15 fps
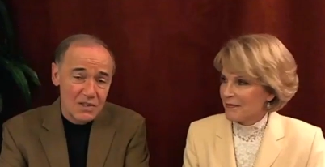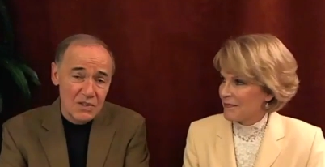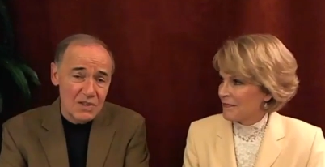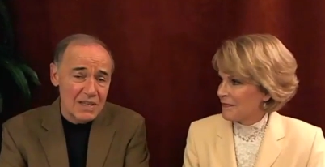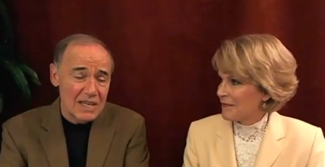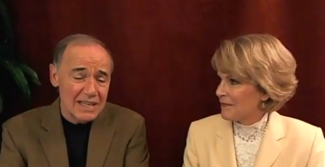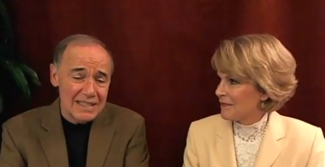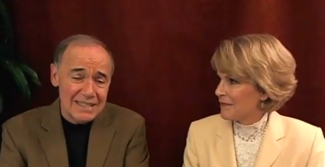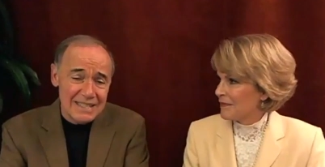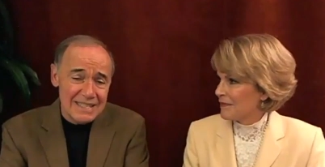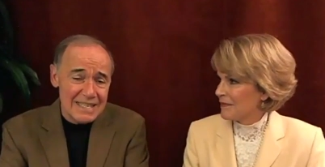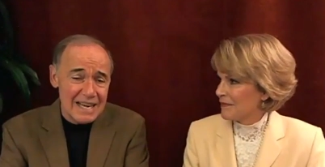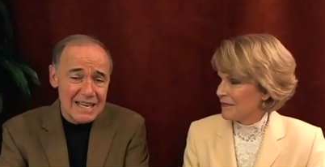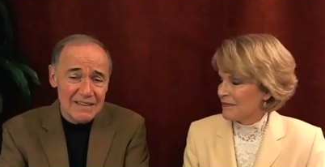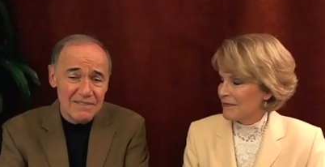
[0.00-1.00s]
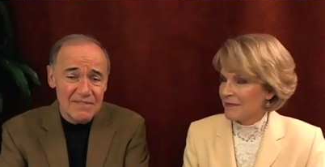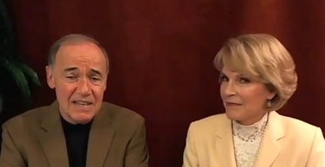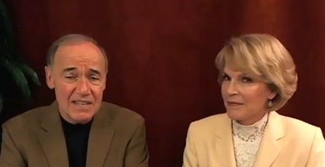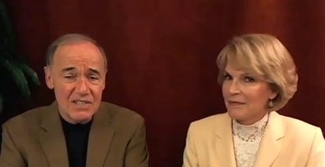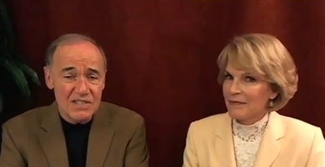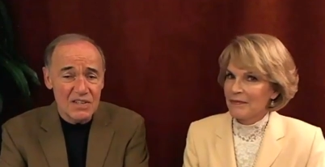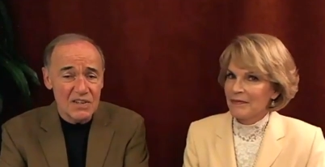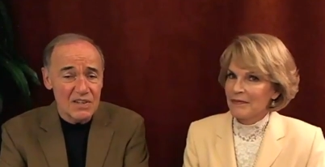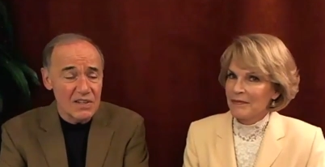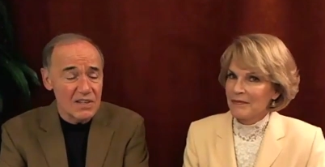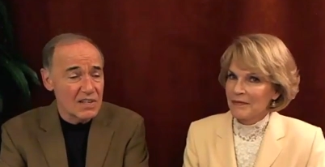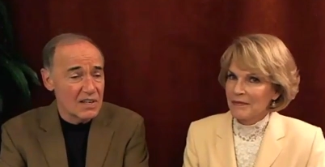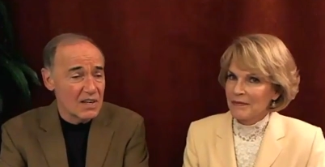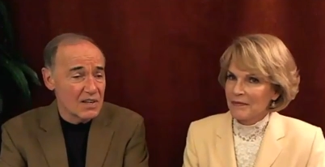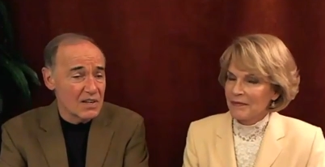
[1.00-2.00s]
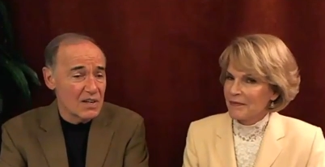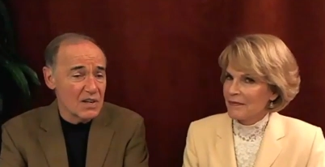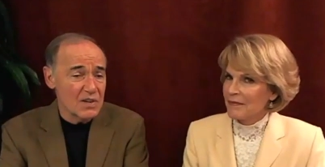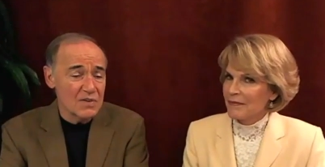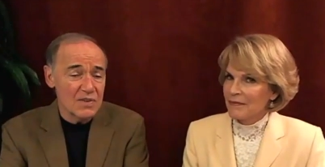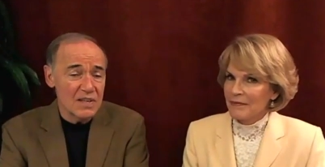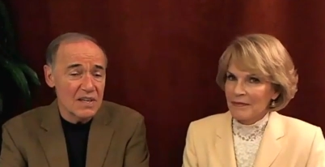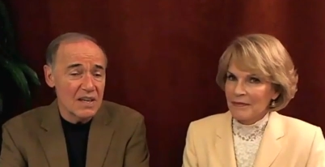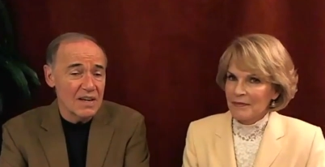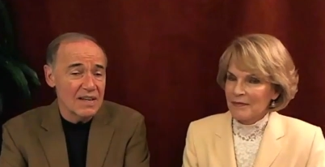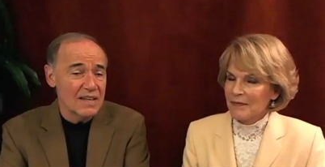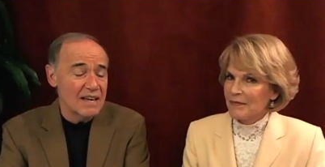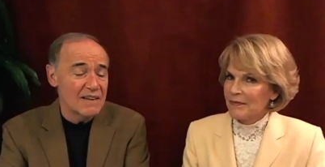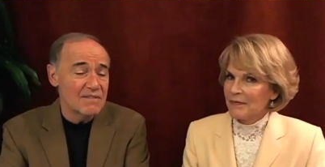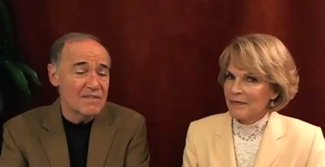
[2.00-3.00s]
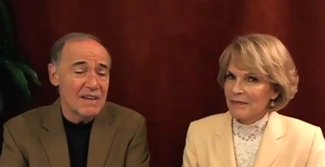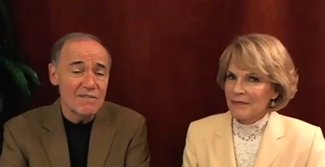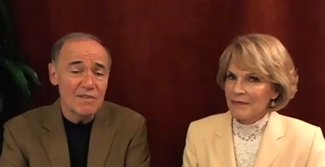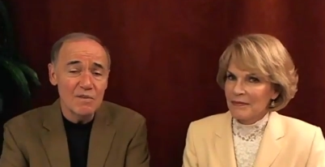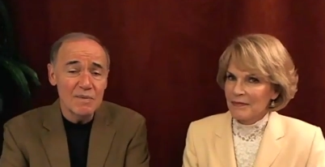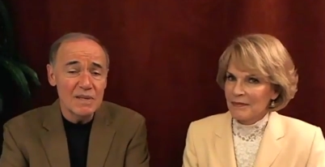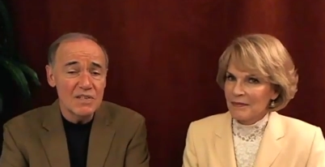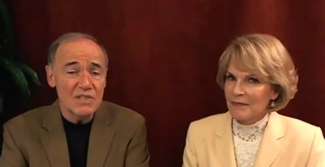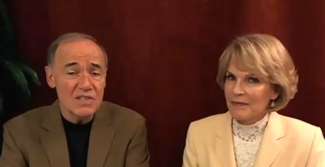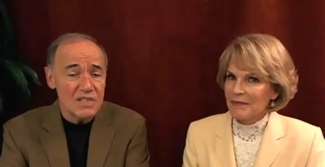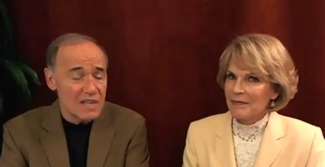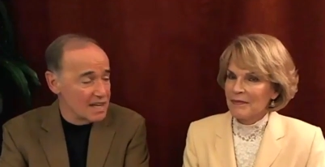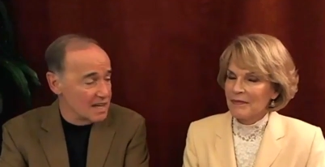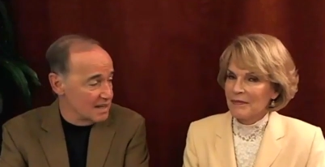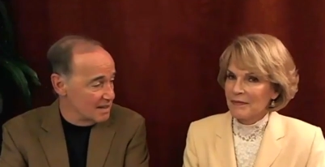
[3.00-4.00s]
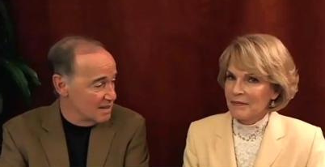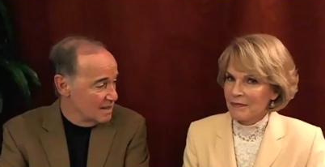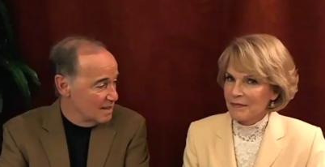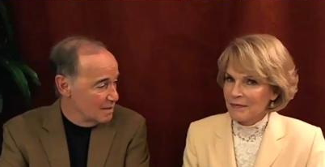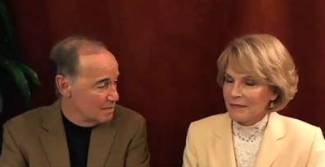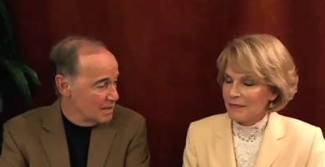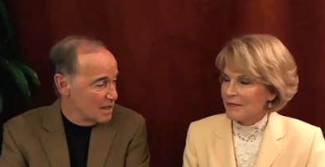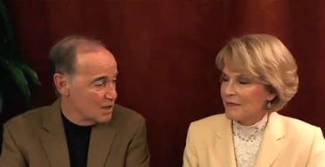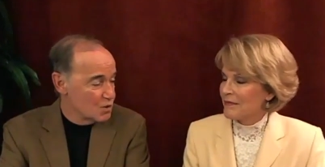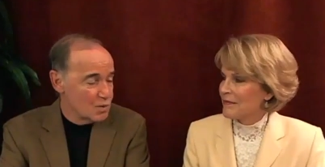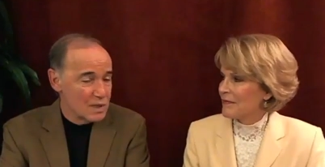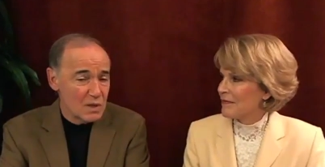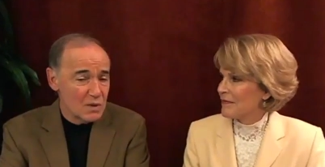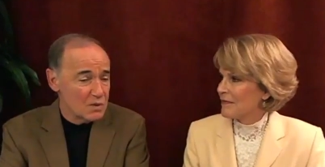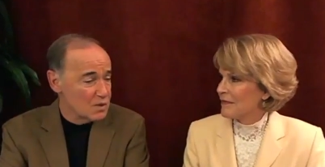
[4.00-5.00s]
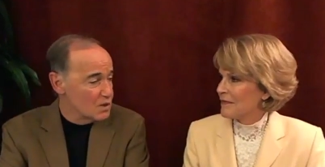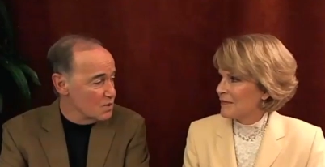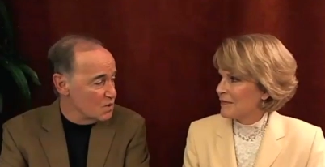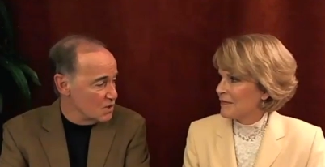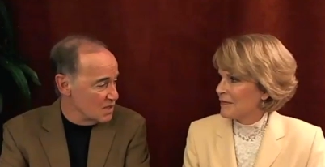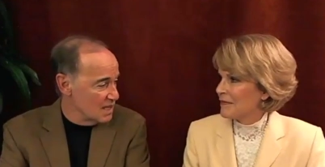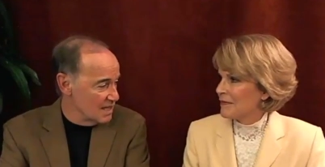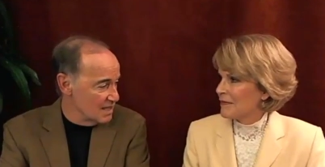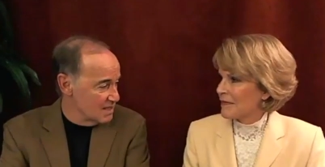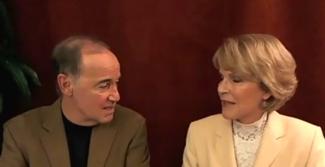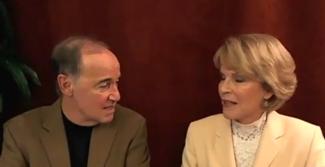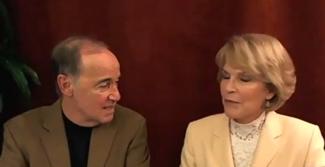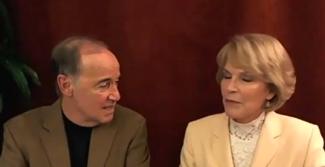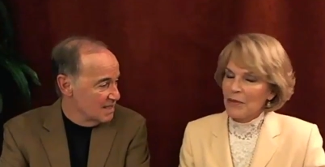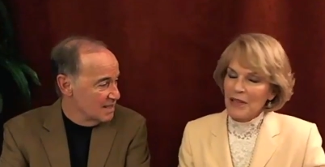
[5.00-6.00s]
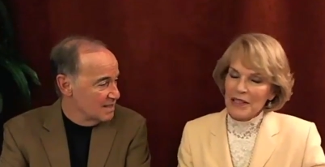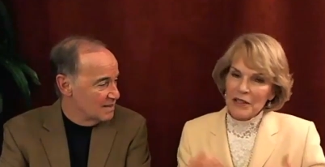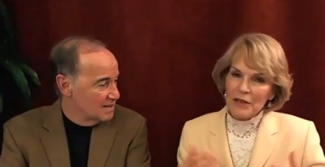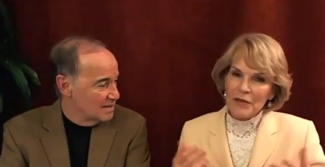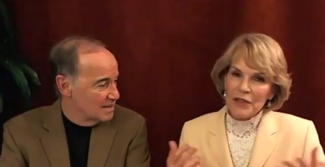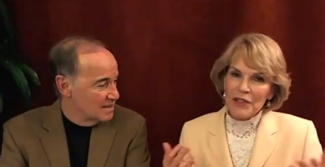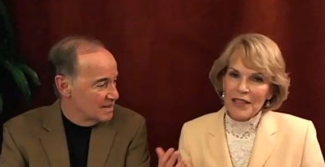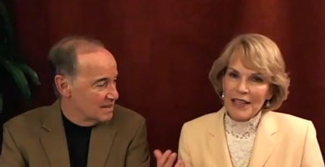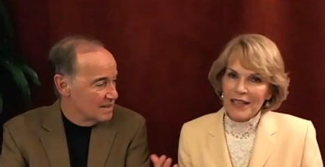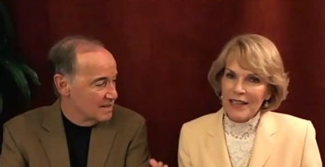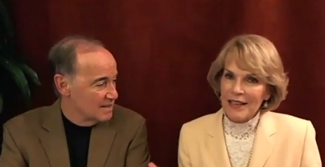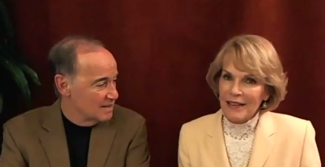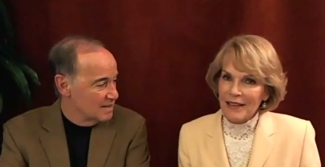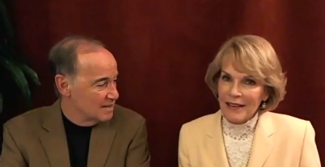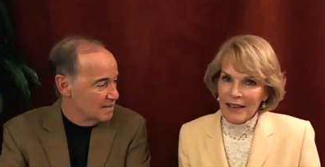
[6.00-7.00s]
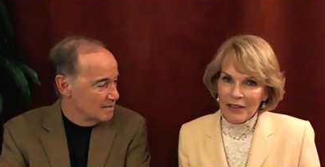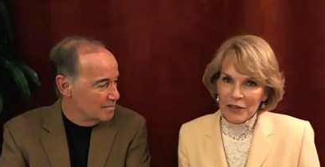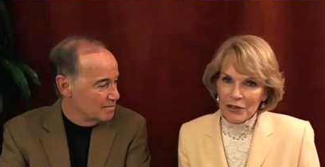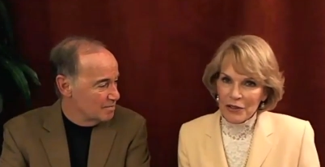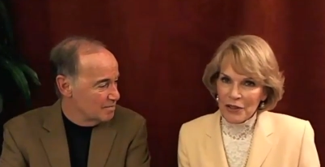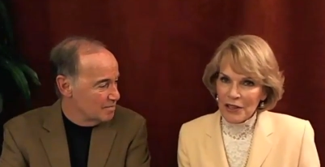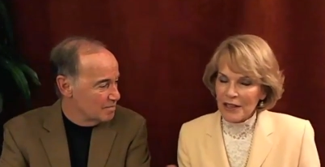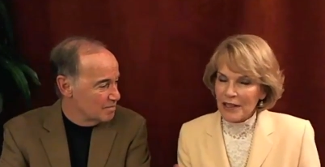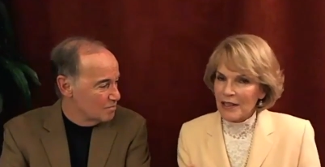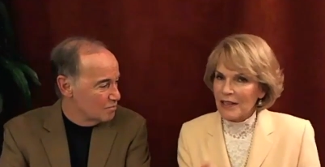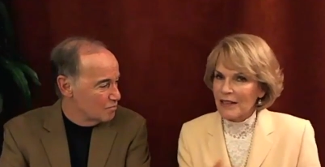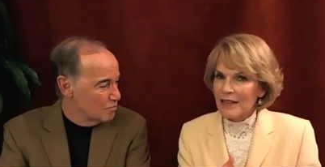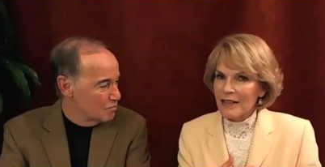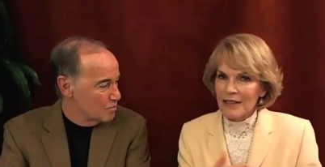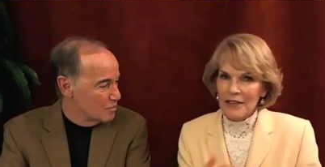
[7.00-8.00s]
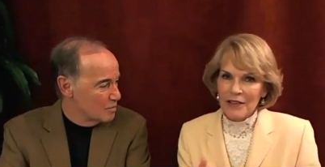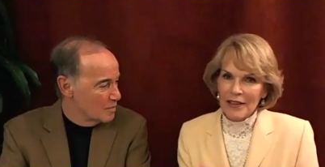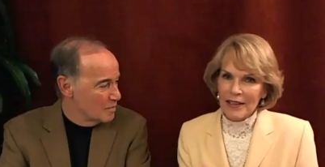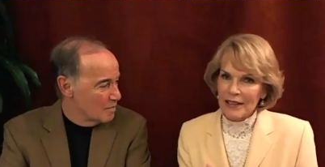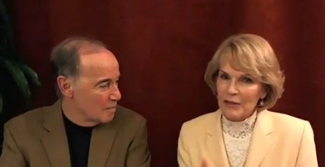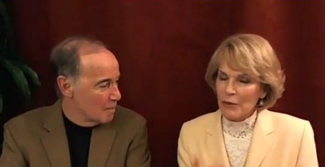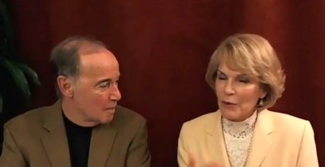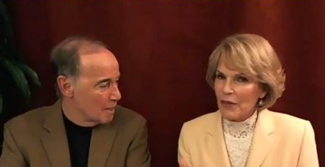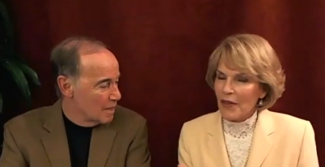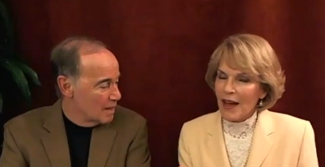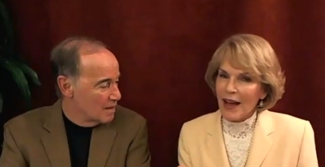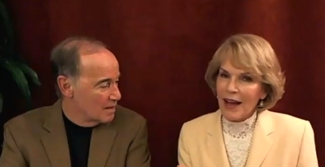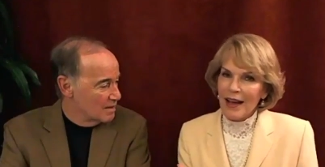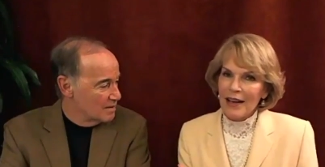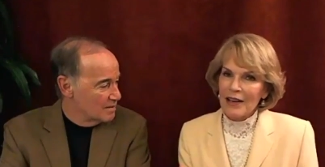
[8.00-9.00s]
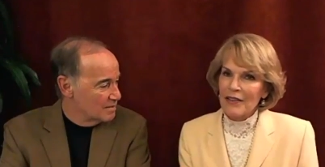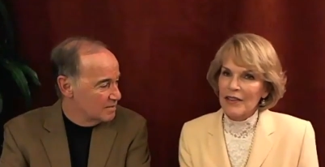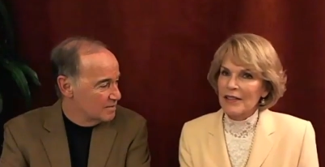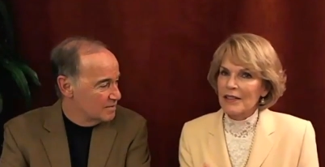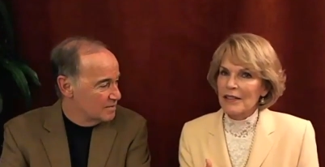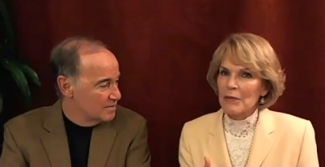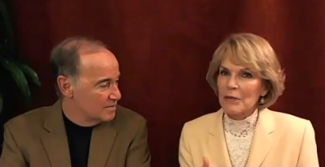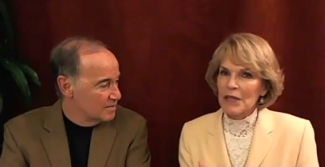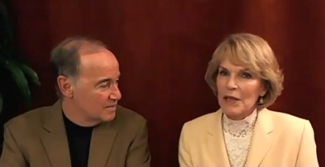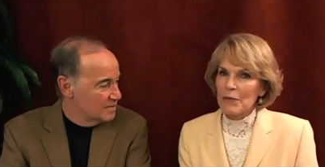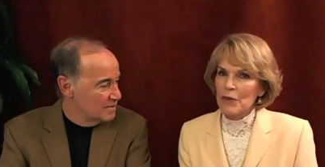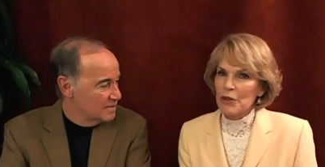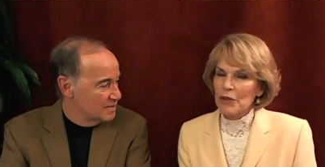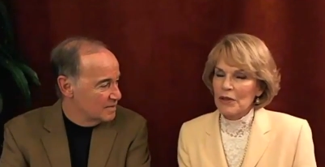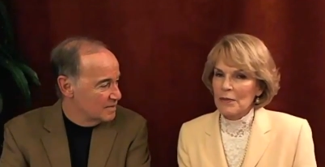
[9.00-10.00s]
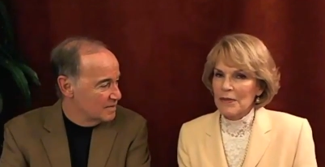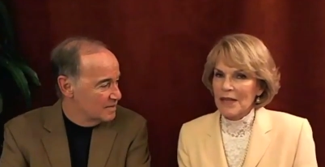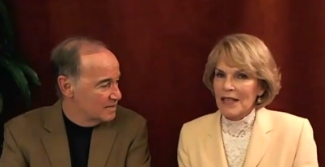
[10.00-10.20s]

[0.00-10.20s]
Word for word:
Speaker 1: you've got side effects that are going to occur that have never been studied because we don't do studies.
Speaker 2: And plus, if you're taking another drug, it can interact with that, and then sometimes you end up